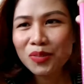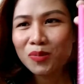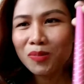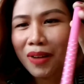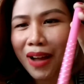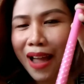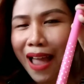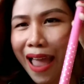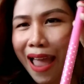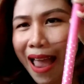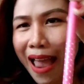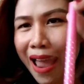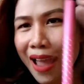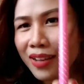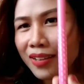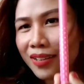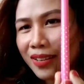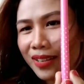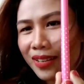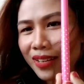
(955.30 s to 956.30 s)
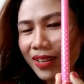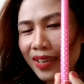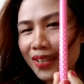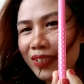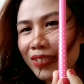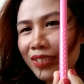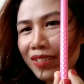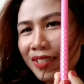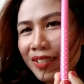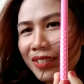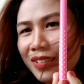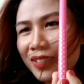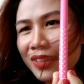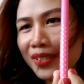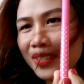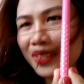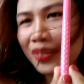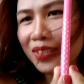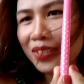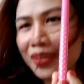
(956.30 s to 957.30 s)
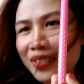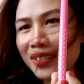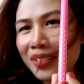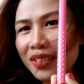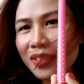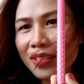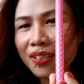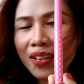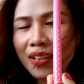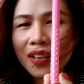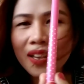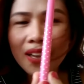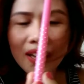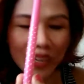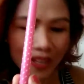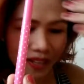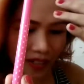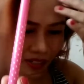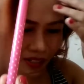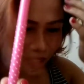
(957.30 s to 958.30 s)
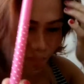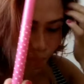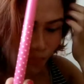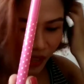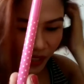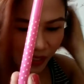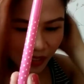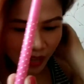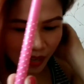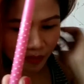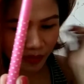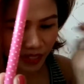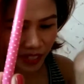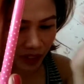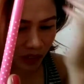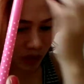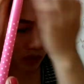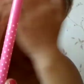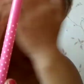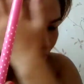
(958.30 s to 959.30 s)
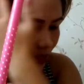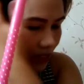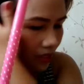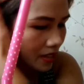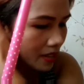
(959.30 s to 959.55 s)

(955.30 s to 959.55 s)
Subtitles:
Wah! Ano na na na na? Pang thumbnail to, pang